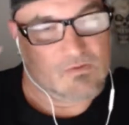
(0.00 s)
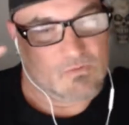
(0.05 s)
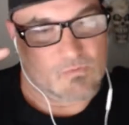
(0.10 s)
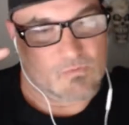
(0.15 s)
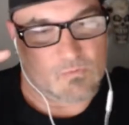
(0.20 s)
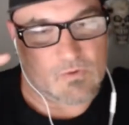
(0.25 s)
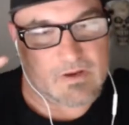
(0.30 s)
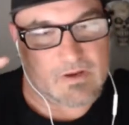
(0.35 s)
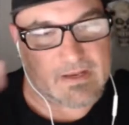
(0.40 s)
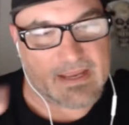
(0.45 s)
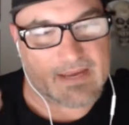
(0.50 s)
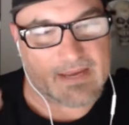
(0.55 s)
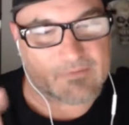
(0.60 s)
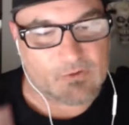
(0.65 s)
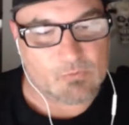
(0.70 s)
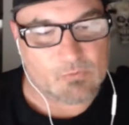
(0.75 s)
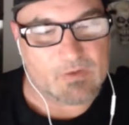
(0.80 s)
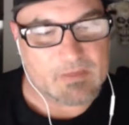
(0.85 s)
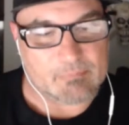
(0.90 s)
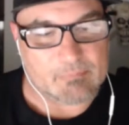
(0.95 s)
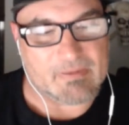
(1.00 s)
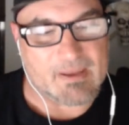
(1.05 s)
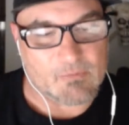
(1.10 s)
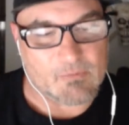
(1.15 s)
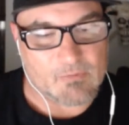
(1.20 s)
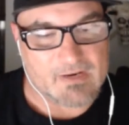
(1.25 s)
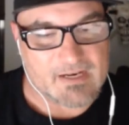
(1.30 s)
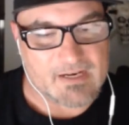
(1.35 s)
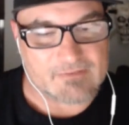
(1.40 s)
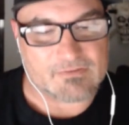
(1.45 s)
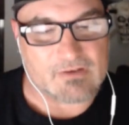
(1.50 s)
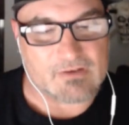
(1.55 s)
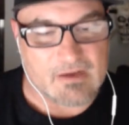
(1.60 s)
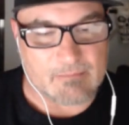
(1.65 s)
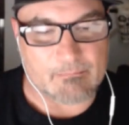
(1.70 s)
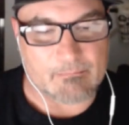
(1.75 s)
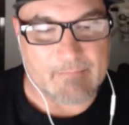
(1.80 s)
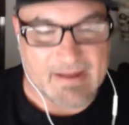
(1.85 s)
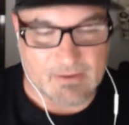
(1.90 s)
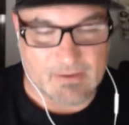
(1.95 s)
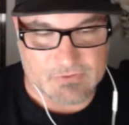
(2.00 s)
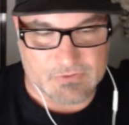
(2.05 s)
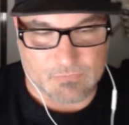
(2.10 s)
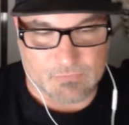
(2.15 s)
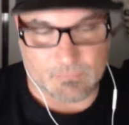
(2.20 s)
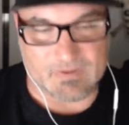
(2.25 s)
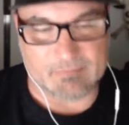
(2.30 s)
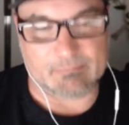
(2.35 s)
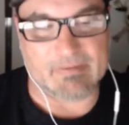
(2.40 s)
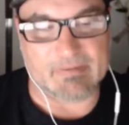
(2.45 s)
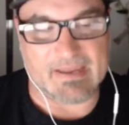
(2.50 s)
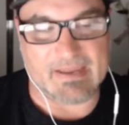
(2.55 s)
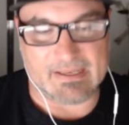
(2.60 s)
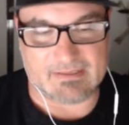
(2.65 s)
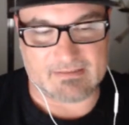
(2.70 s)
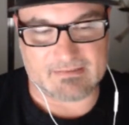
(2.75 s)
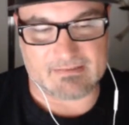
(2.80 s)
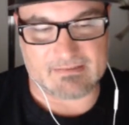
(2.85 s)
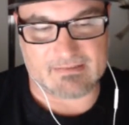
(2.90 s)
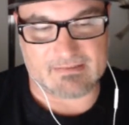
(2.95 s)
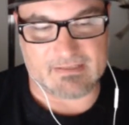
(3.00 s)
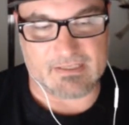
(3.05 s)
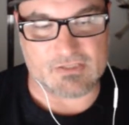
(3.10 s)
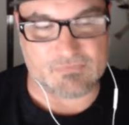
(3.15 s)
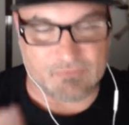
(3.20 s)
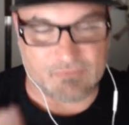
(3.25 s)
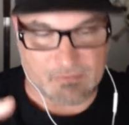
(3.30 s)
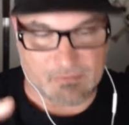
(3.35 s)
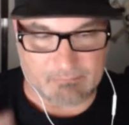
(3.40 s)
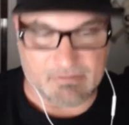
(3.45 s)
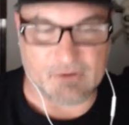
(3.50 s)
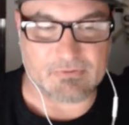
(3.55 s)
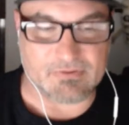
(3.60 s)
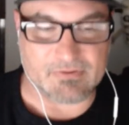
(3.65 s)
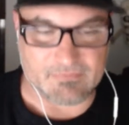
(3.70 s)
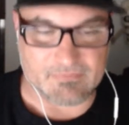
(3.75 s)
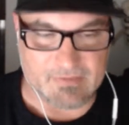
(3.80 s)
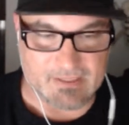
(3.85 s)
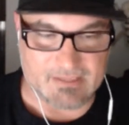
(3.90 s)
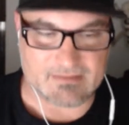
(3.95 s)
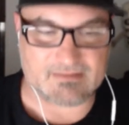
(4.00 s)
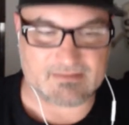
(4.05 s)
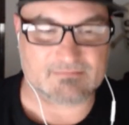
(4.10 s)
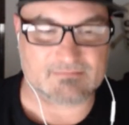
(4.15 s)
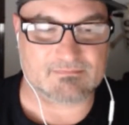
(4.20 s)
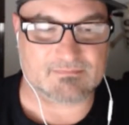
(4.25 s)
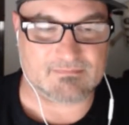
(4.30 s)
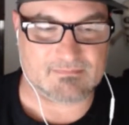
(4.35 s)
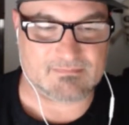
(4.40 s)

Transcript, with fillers: Whatever we bet, whatever amount we bet, is for both of these.